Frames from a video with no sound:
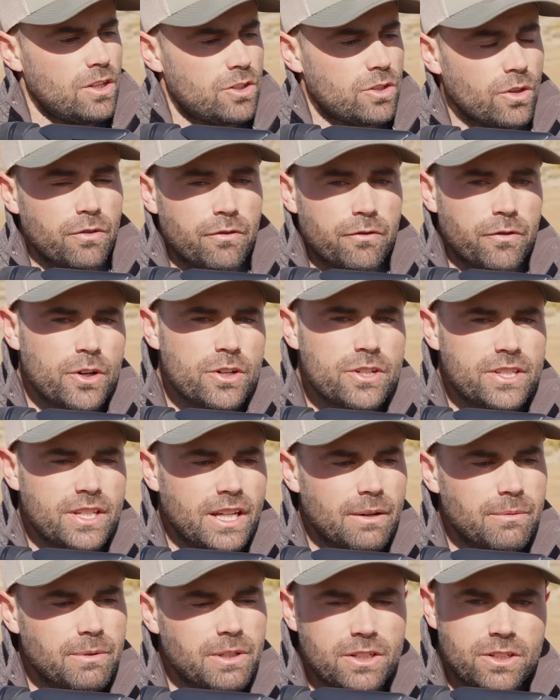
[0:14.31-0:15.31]
So the first
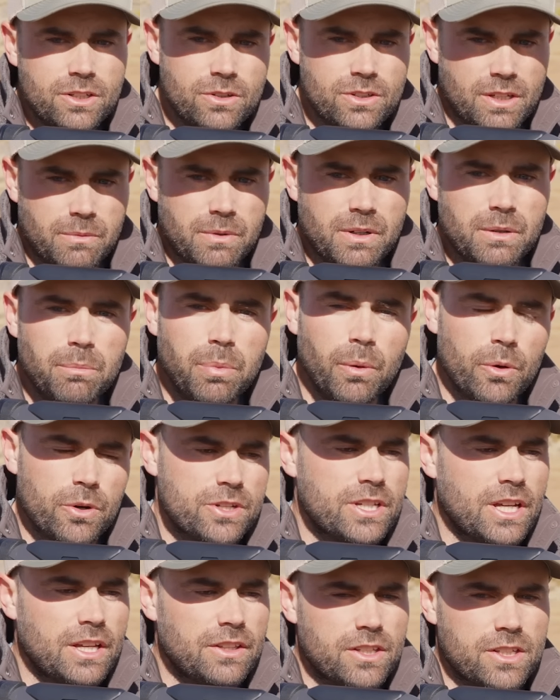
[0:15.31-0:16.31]
thing I'm gonna do is I'm gonna bore
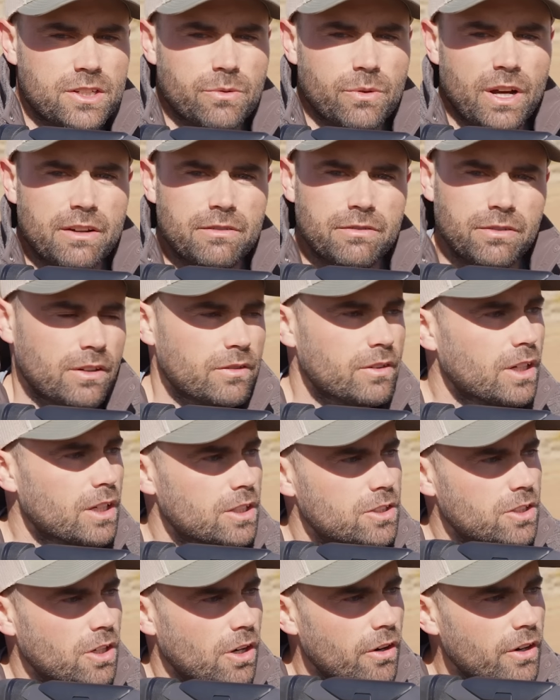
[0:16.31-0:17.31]
sight this rifle. I've got
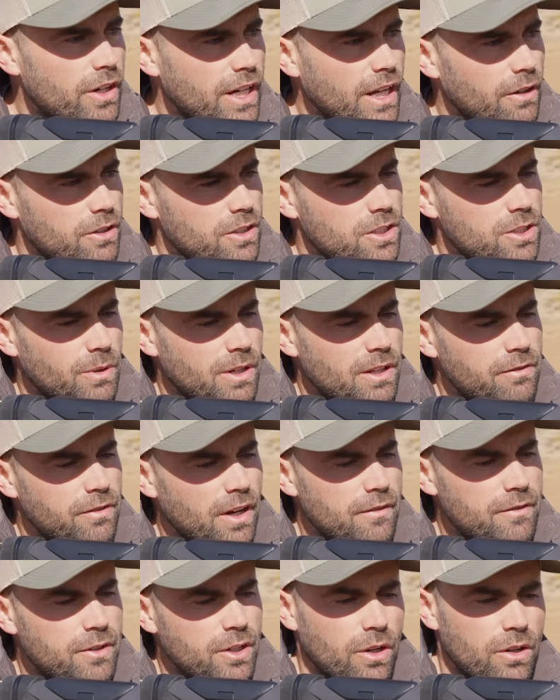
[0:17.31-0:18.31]
a target out at
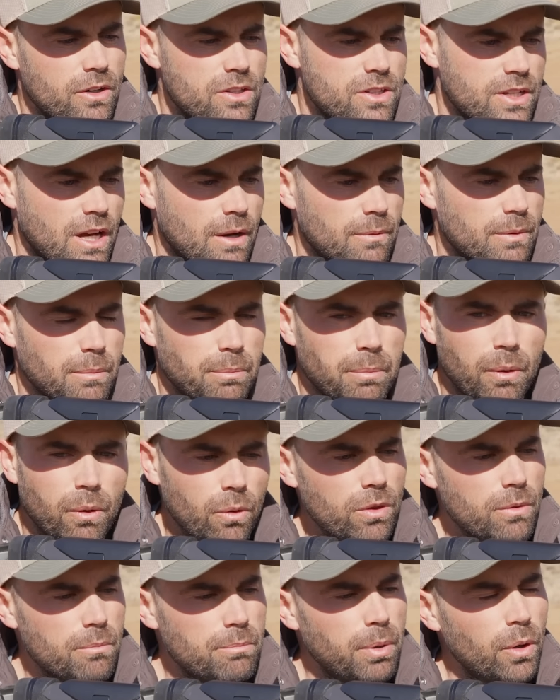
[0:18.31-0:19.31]
25 yards. I'm gonna
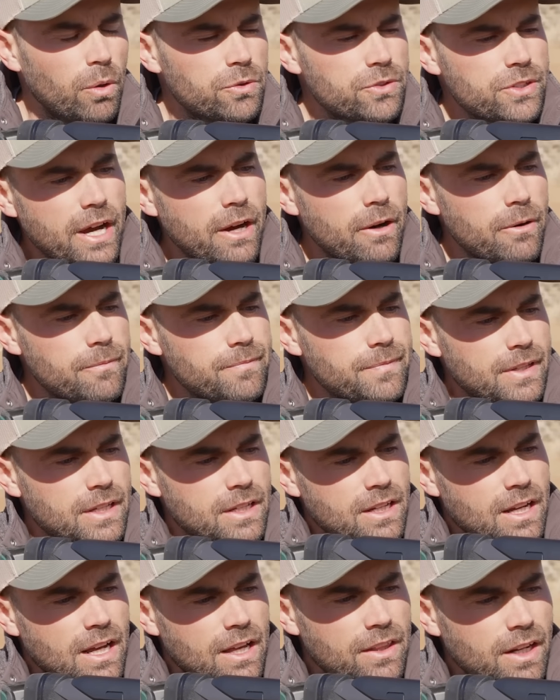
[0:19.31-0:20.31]
pull the bolt out,
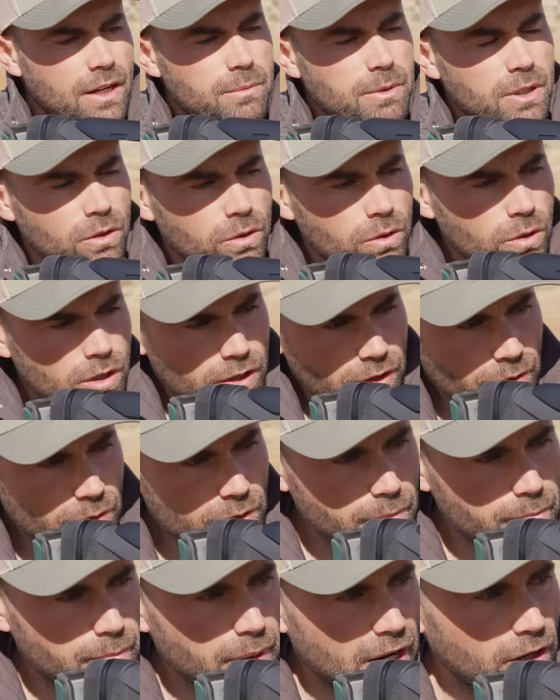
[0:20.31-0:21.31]
and then I'm gonna look through
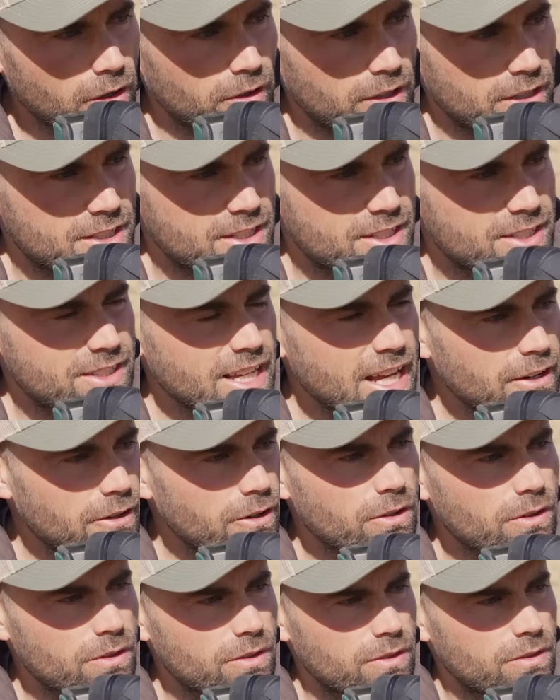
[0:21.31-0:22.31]
the barrel and
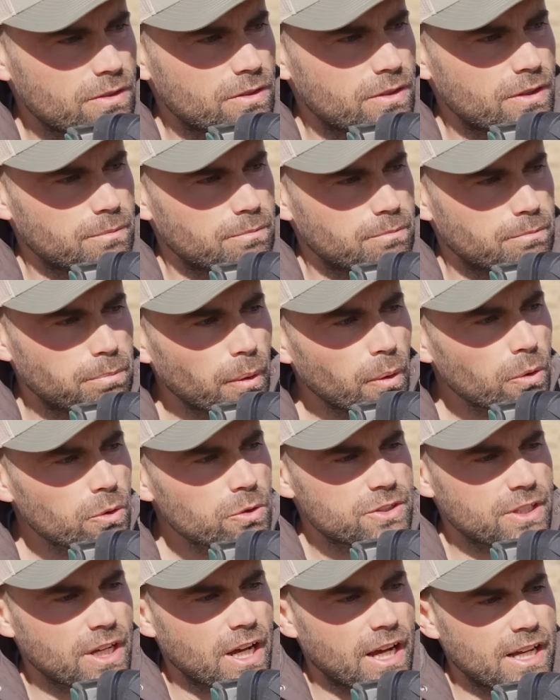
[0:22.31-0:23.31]
center the
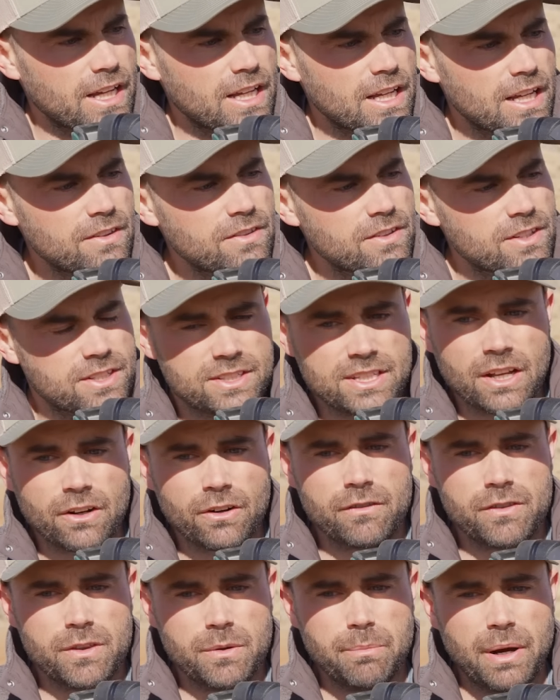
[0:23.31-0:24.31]
bullseye in the center
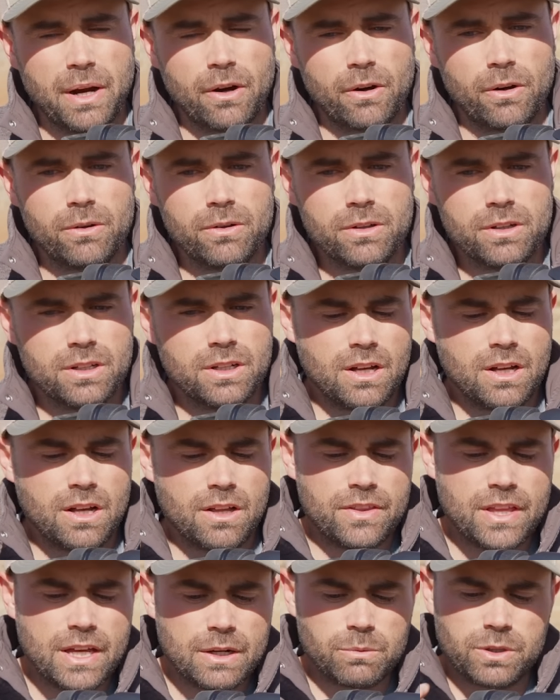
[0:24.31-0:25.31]
of the barrel.
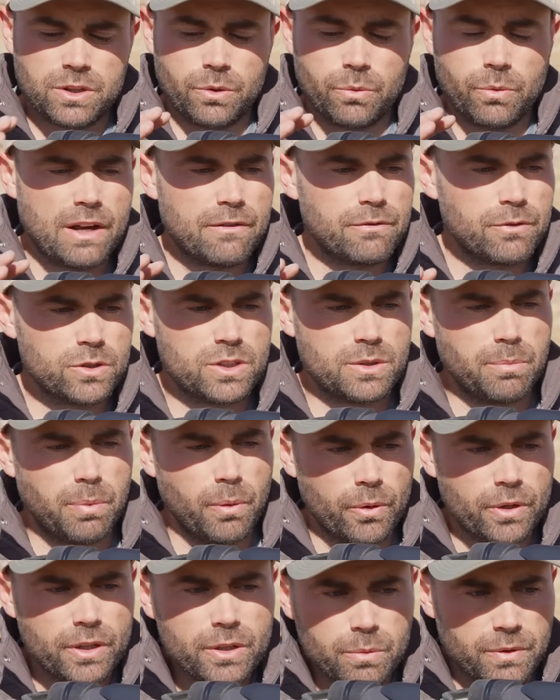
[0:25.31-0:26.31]
Then with the rifle
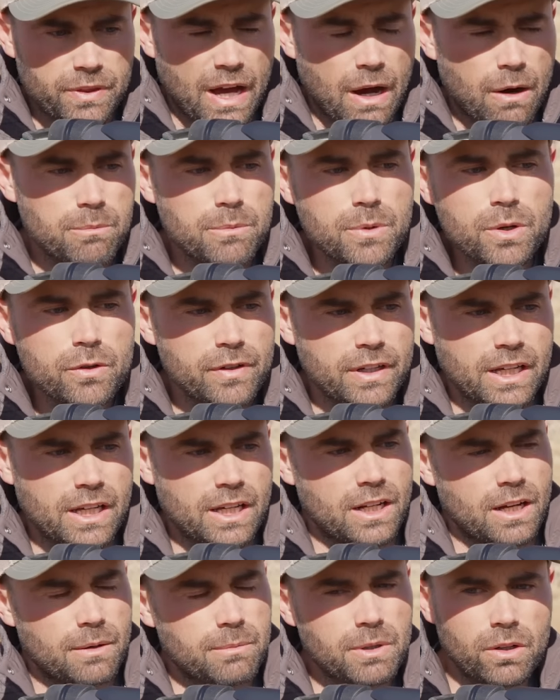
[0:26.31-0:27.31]
supported without moving
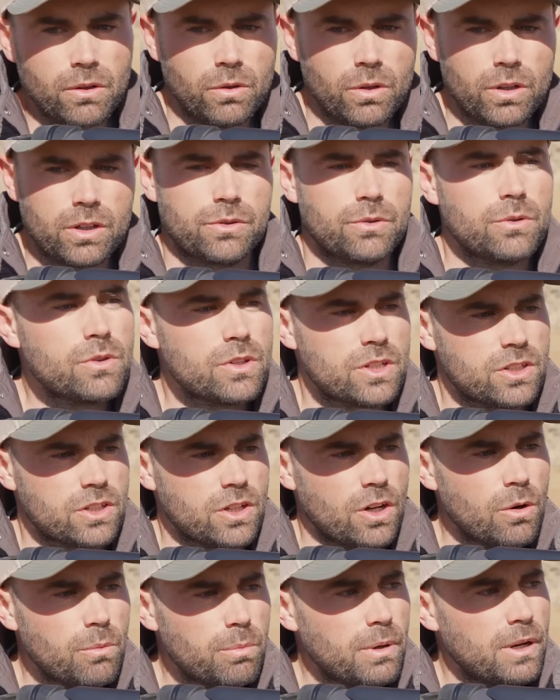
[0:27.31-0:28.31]
it, I'm gonna look through the
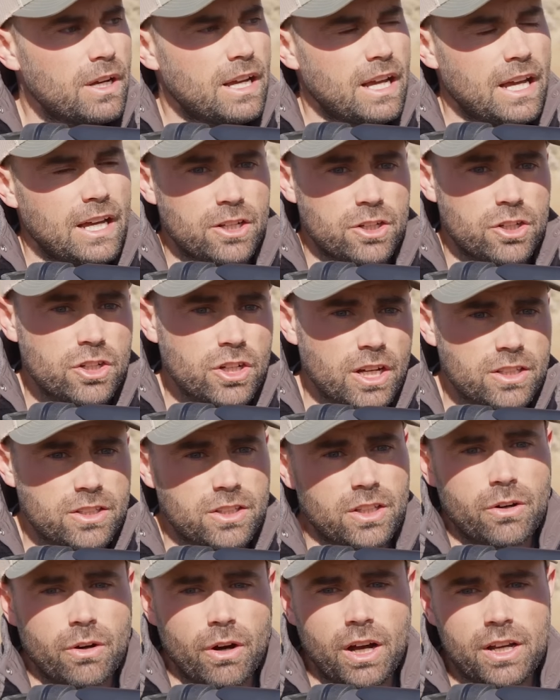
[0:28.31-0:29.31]
scope and adjust
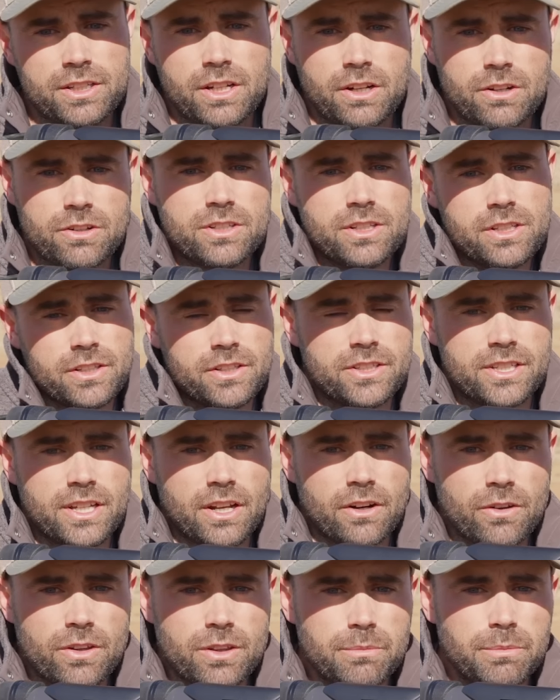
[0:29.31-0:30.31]
the crosshairs to the
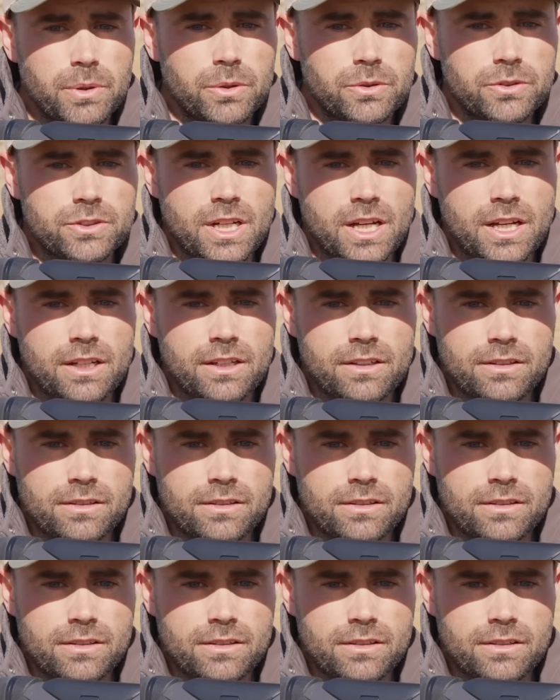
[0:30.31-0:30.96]
center of the bullseye.